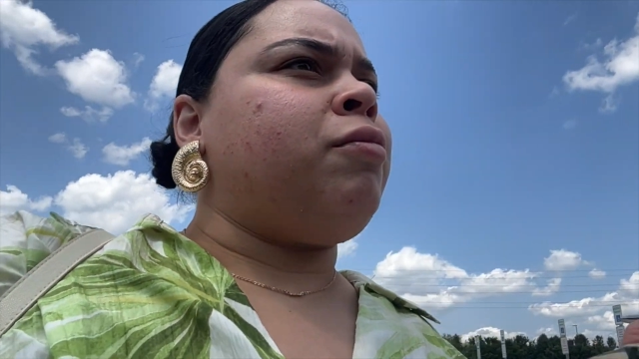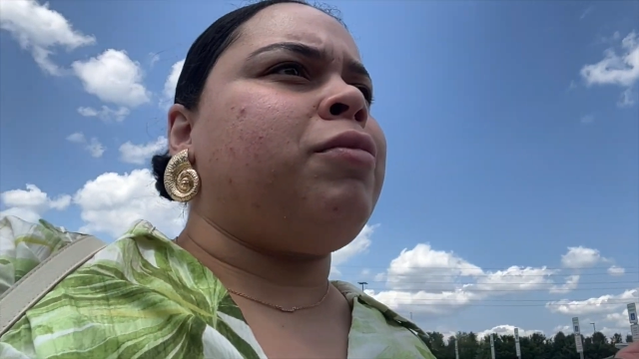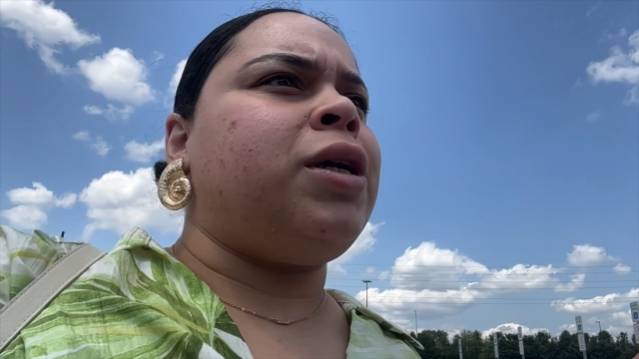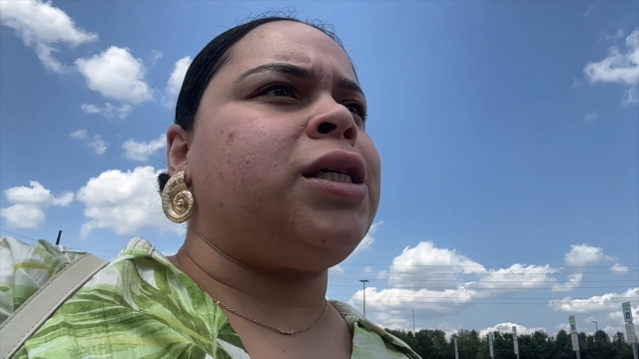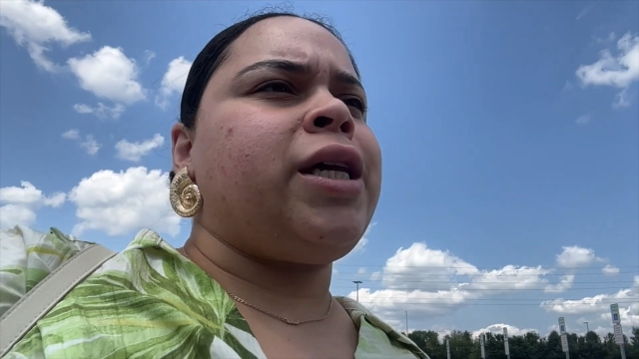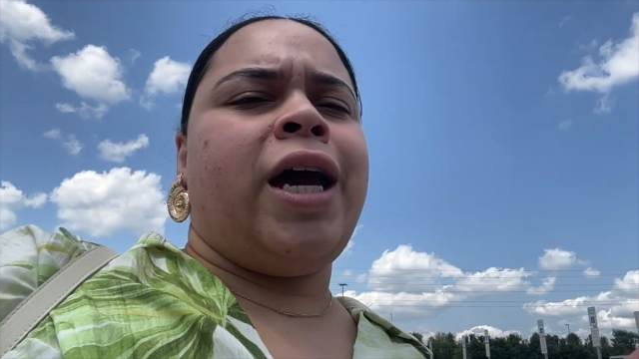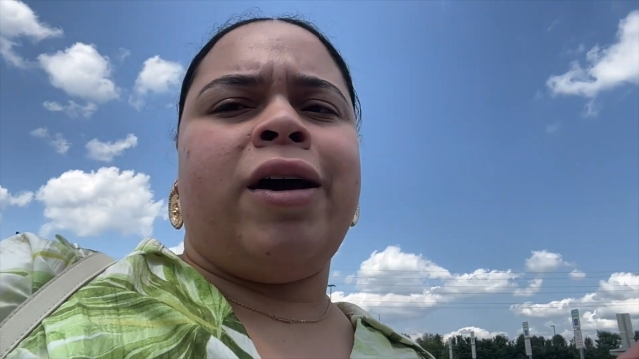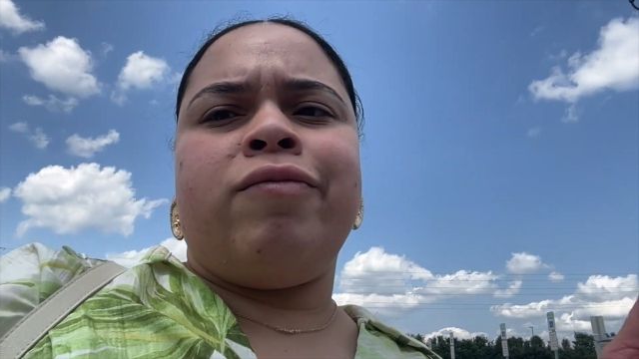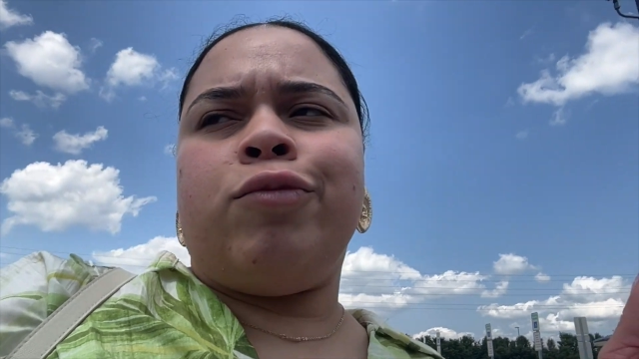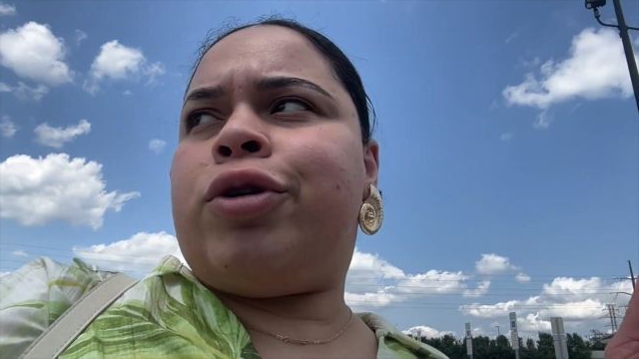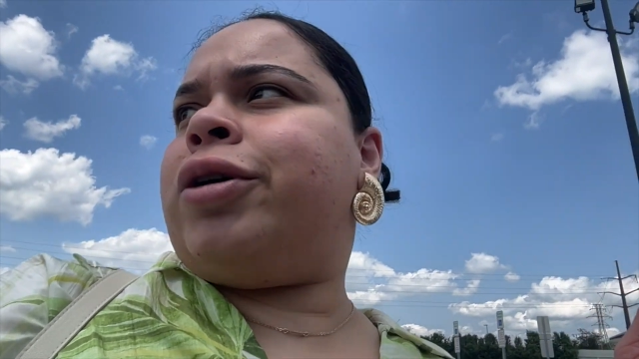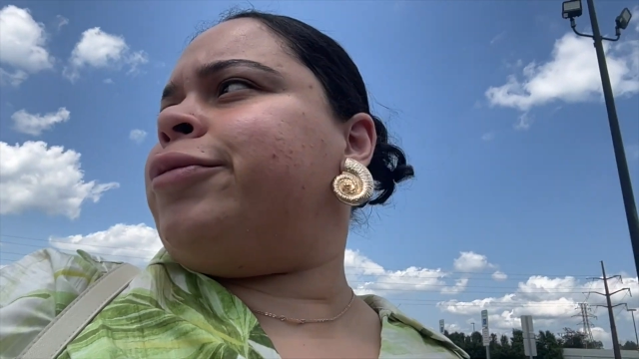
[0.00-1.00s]
Plus they have
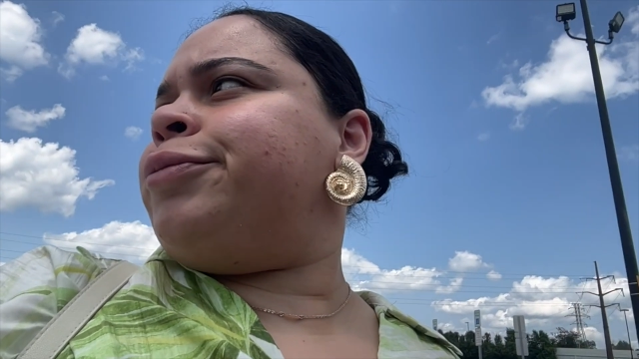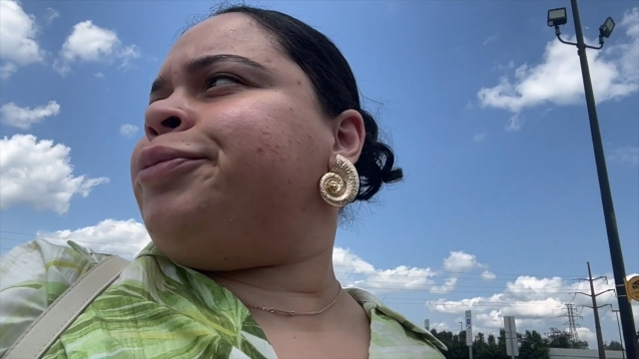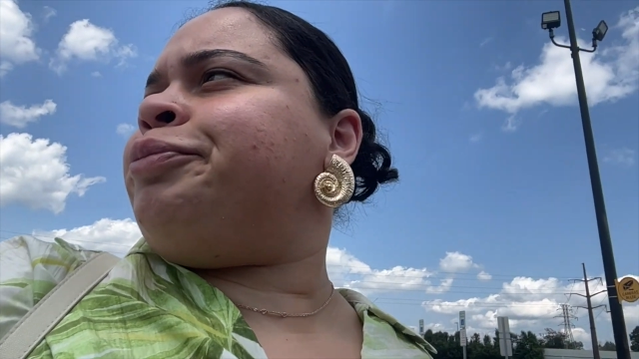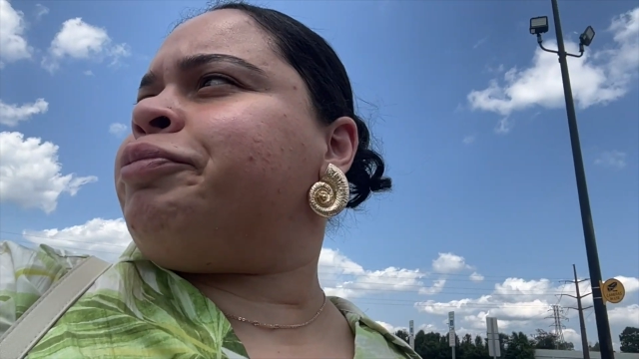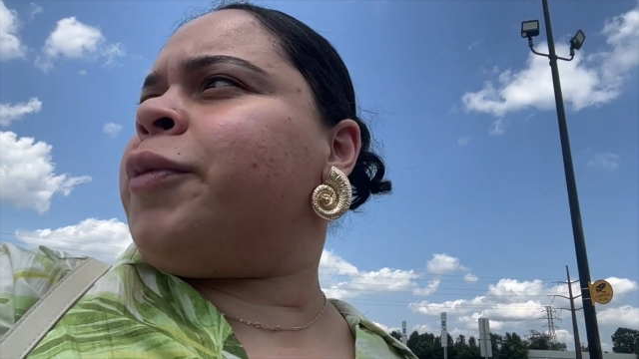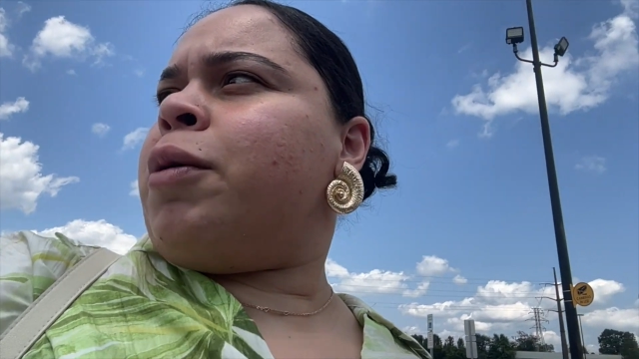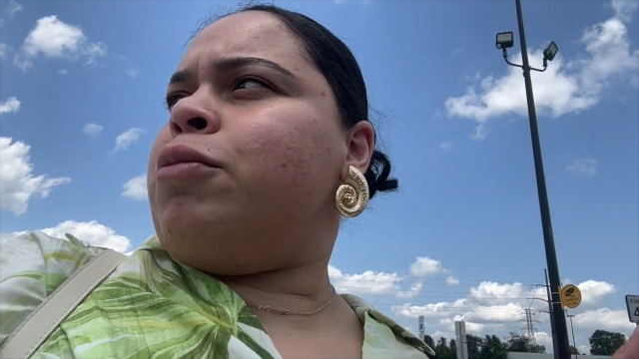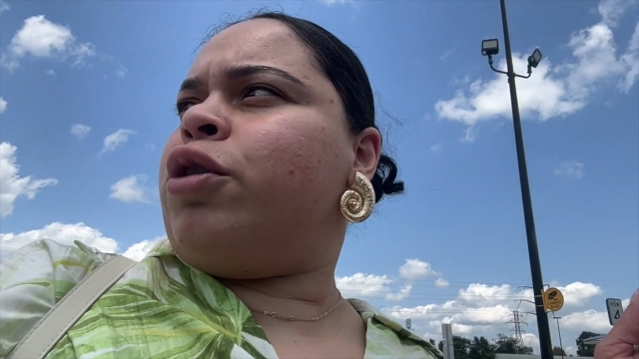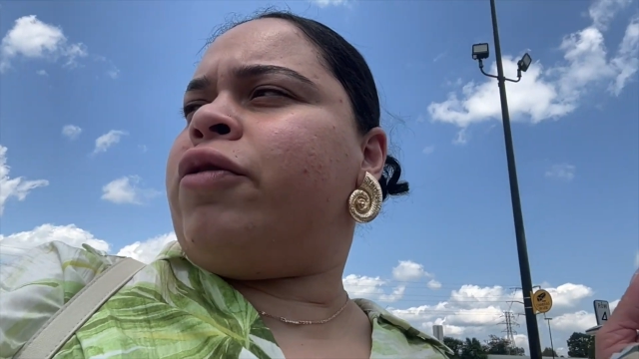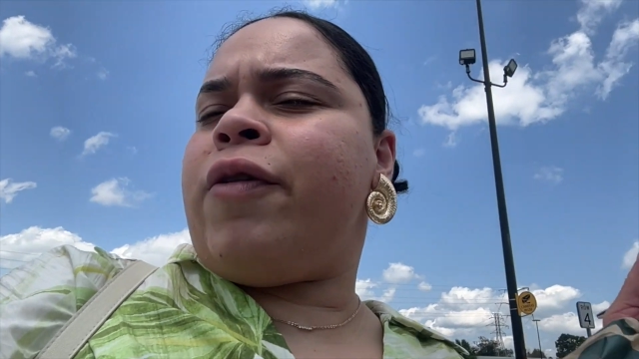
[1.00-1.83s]
more more